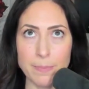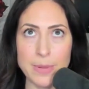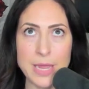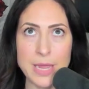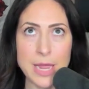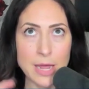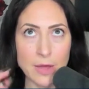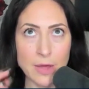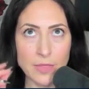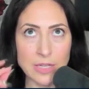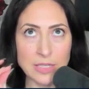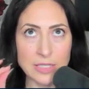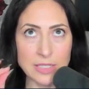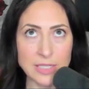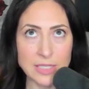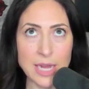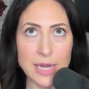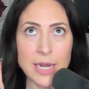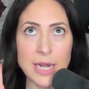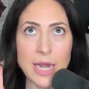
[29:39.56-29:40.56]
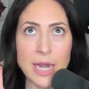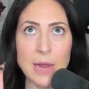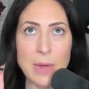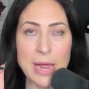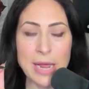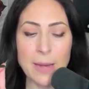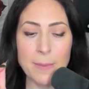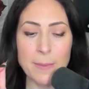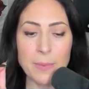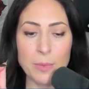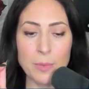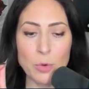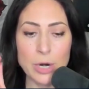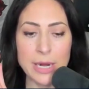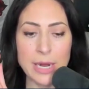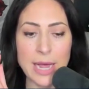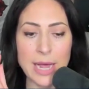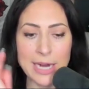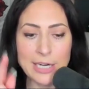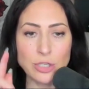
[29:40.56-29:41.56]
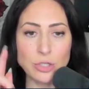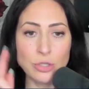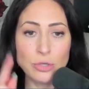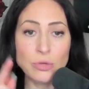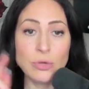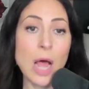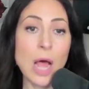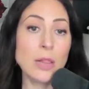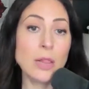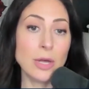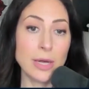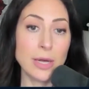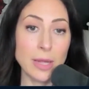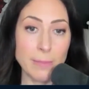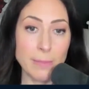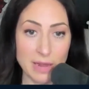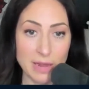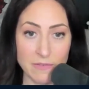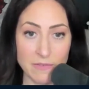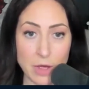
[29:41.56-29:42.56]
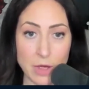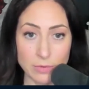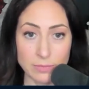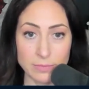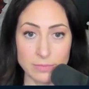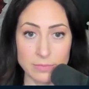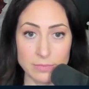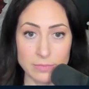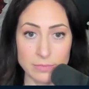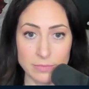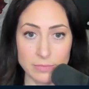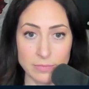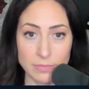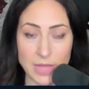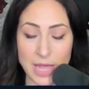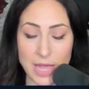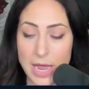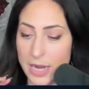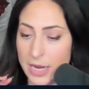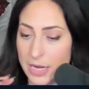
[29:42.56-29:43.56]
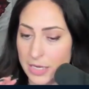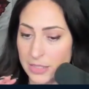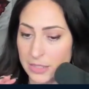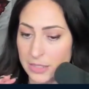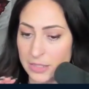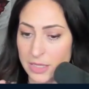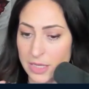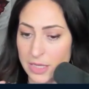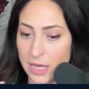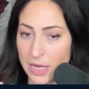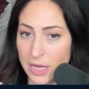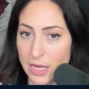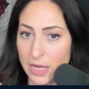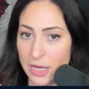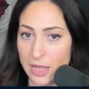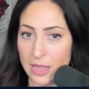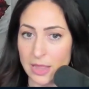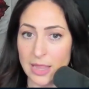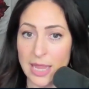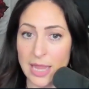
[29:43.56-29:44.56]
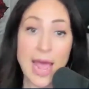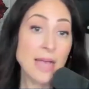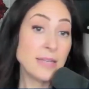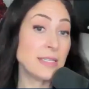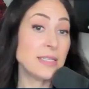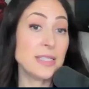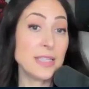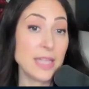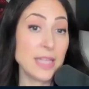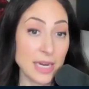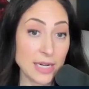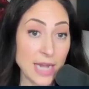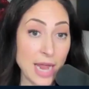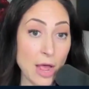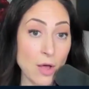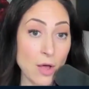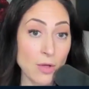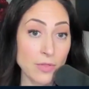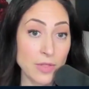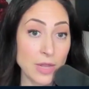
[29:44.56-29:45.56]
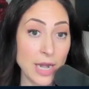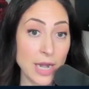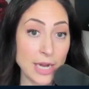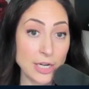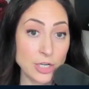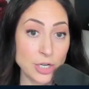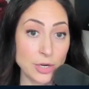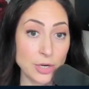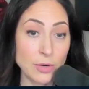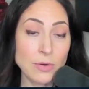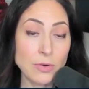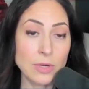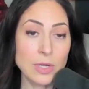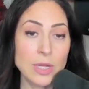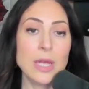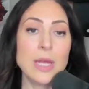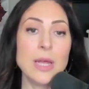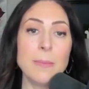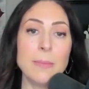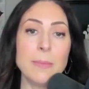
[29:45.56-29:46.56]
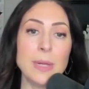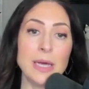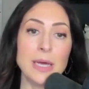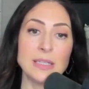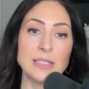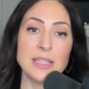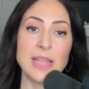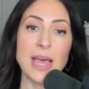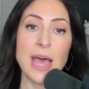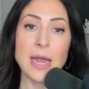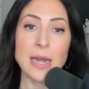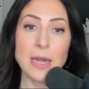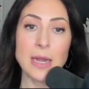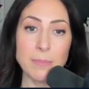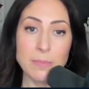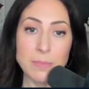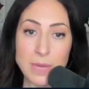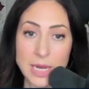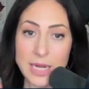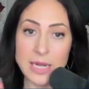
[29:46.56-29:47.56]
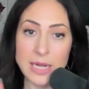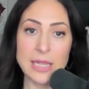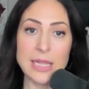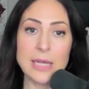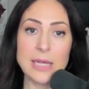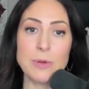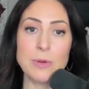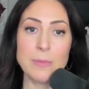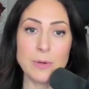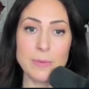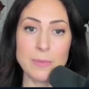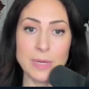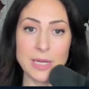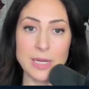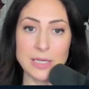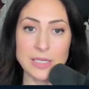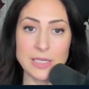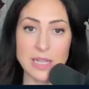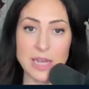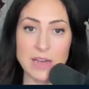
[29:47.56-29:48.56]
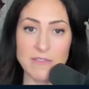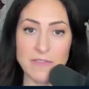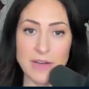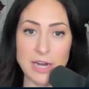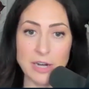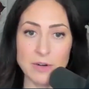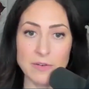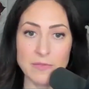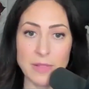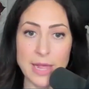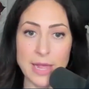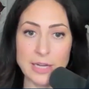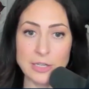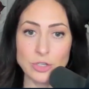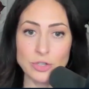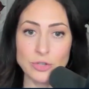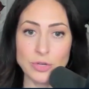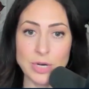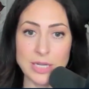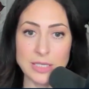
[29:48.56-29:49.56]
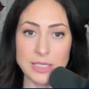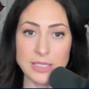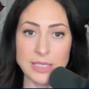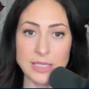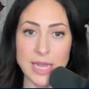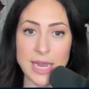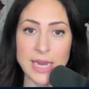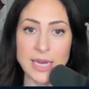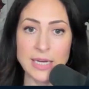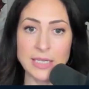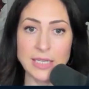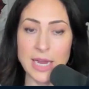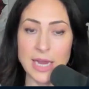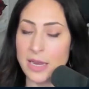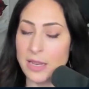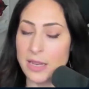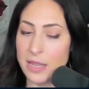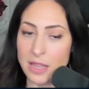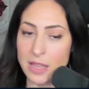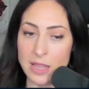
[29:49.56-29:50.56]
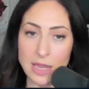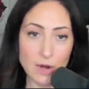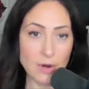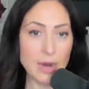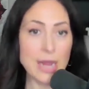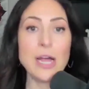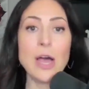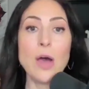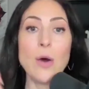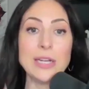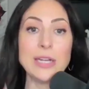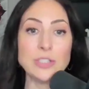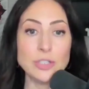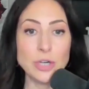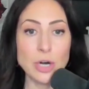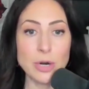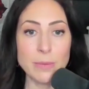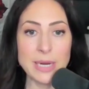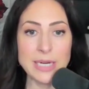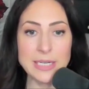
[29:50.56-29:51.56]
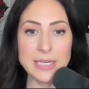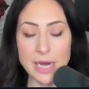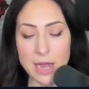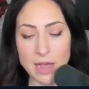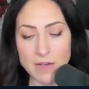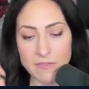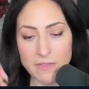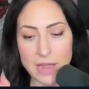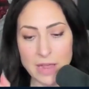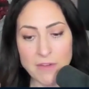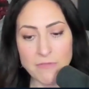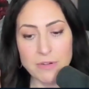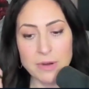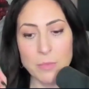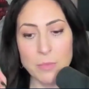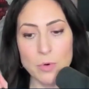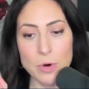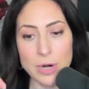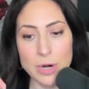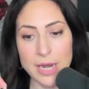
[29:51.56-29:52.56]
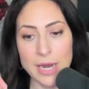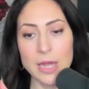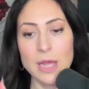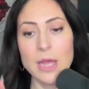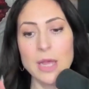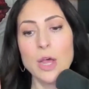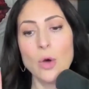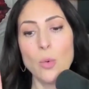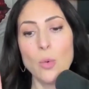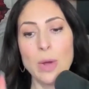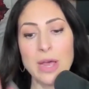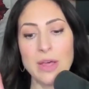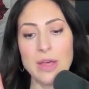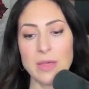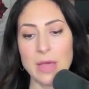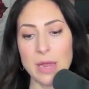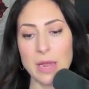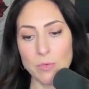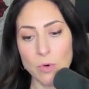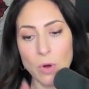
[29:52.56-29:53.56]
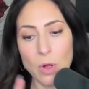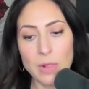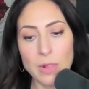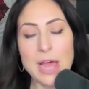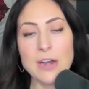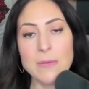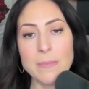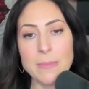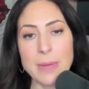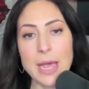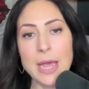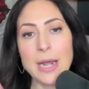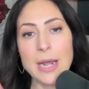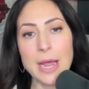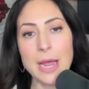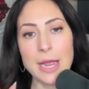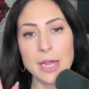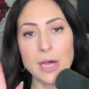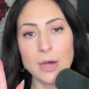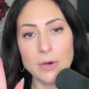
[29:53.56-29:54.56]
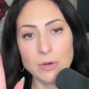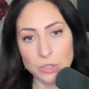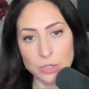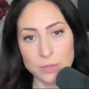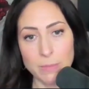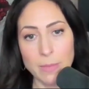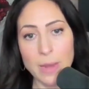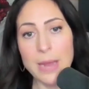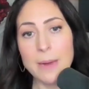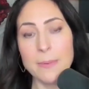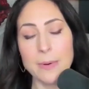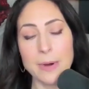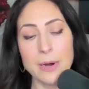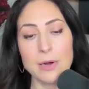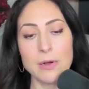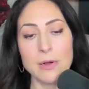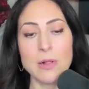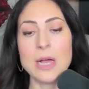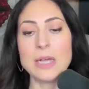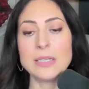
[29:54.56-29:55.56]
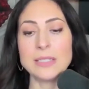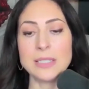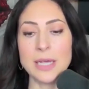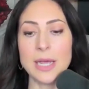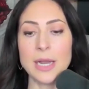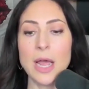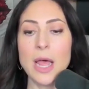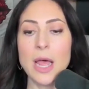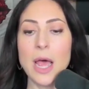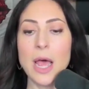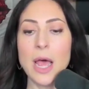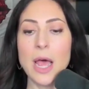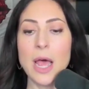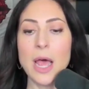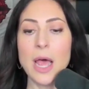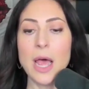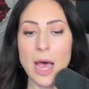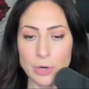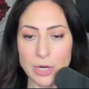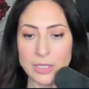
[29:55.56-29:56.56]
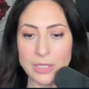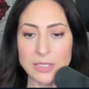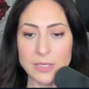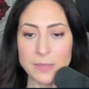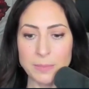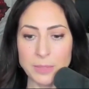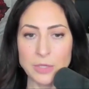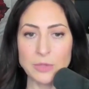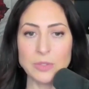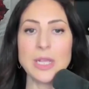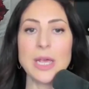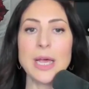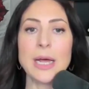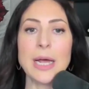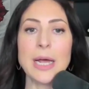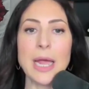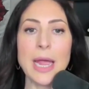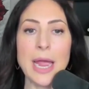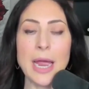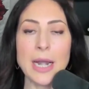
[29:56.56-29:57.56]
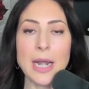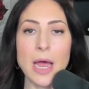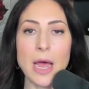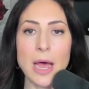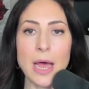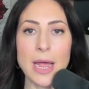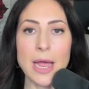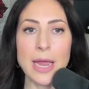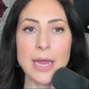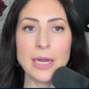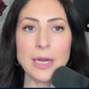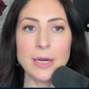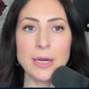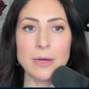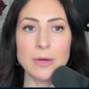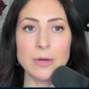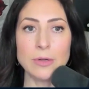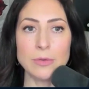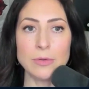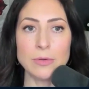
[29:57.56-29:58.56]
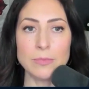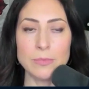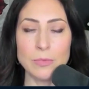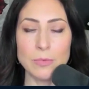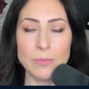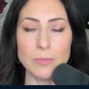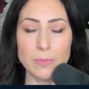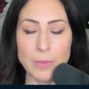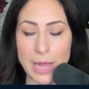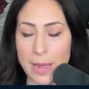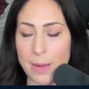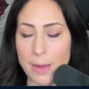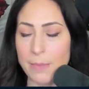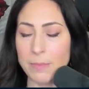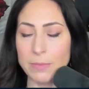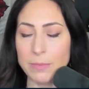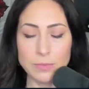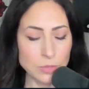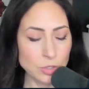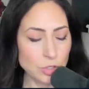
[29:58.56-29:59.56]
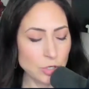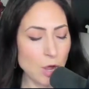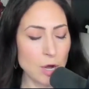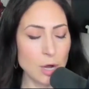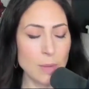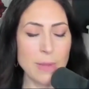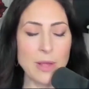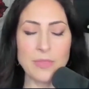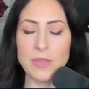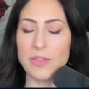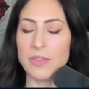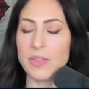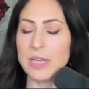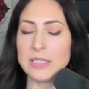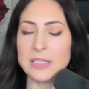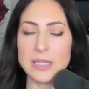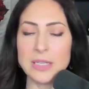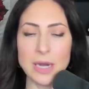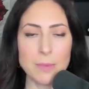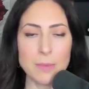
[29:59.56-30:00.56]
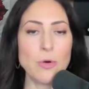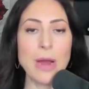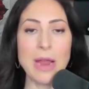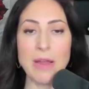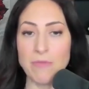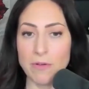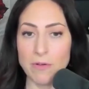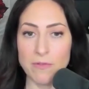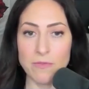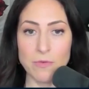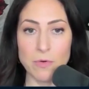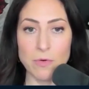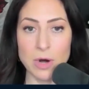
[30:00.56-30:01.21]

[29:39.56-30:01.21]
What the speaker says: being the second I wake up in the morning, I do not look at my phone. That is the last thing now that I do, because that immediately would put me into that fight or flight stress state. And there I go. I start my day off every morning with I roll out of bed, I go into my prayer closet, I put on some music, and I talk about the things that I'm grateful